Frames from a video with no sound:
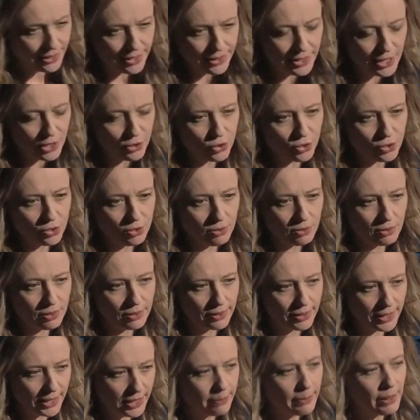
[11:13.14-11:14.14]
that they should
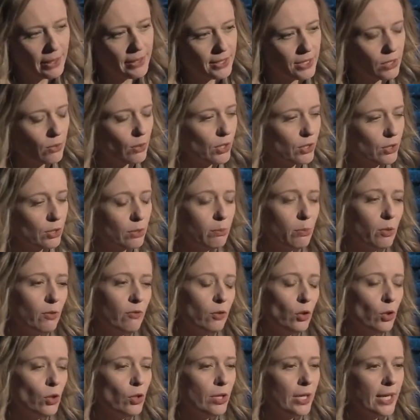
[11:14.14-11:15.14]
think about this question
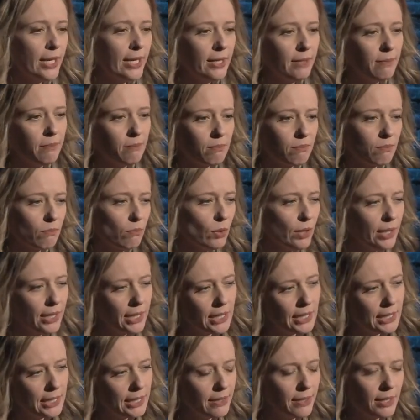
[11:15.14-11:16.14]
before they
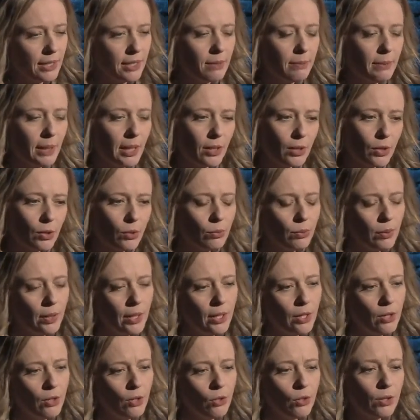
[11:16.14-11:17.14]
really think about
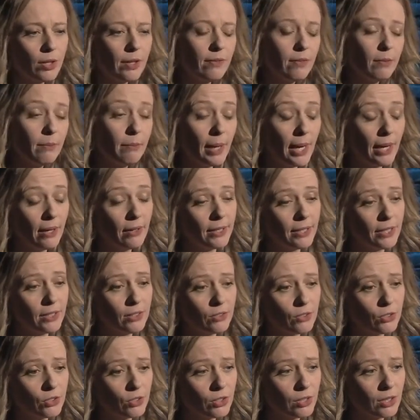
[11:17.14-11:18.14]
career or even
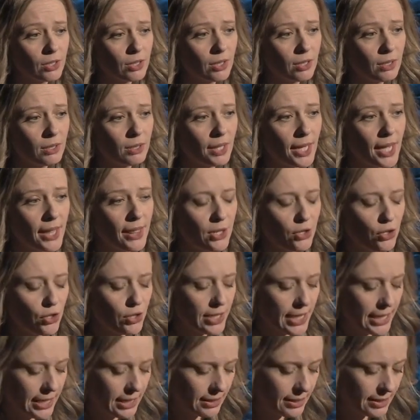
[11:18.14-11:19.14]
marriage, and they should
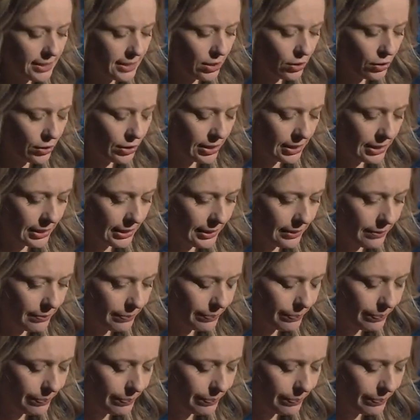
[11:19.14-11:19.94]
take it seriously.